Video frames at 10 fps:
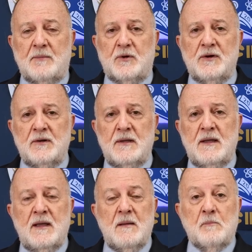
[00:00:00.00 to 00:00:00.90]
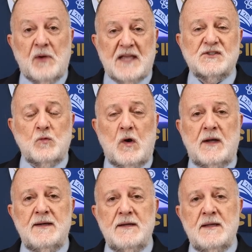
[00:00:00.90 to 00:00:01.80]
number, plus
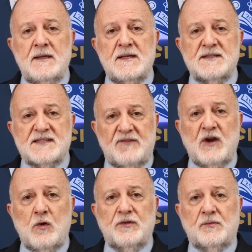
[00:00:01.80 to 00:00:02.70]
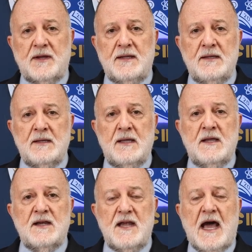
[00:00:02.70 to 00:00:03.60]
one 703
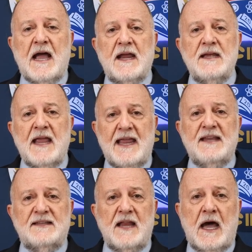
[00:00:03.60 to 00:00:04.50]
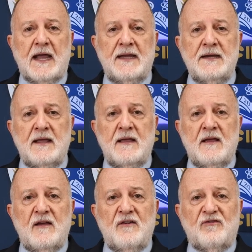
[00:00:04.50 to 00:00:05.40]

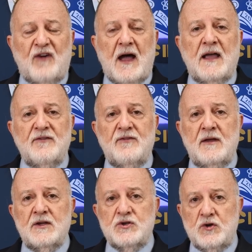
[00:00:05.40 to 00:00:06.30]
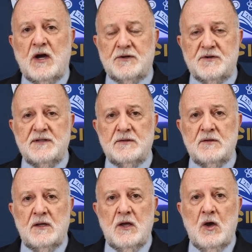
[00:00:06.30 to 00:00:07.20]
989 5200,
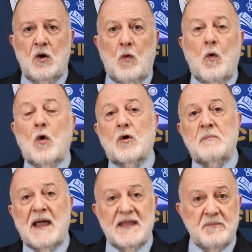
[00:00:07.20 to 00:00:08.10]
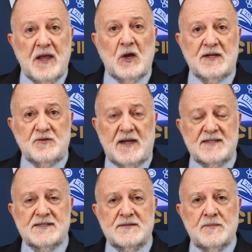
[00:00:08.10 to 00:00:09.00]
or my email
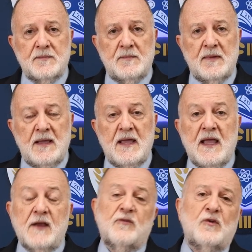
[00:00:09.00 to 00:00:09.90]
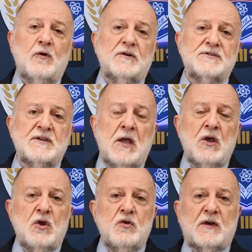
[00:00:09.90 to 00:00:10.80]
address, and of course,
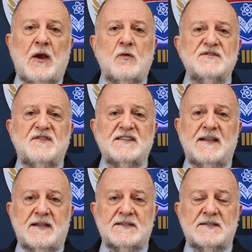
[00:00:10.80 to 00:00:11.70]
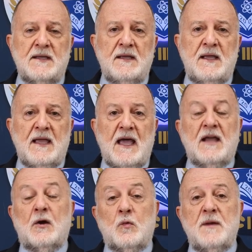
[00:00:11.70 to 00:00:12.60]
you can always visit us
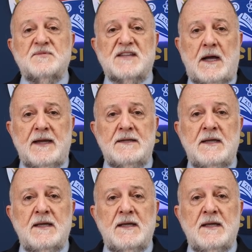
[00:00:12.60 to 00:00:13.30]
at our website